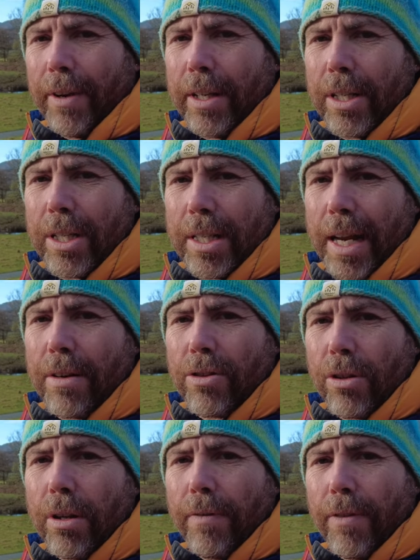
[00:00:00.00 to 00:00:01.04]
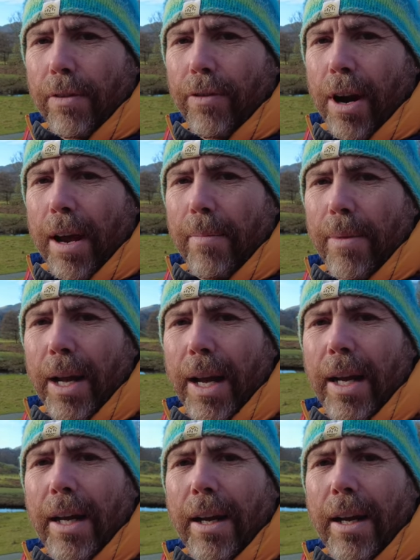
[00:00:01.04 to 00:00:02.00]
of in central of the frame there.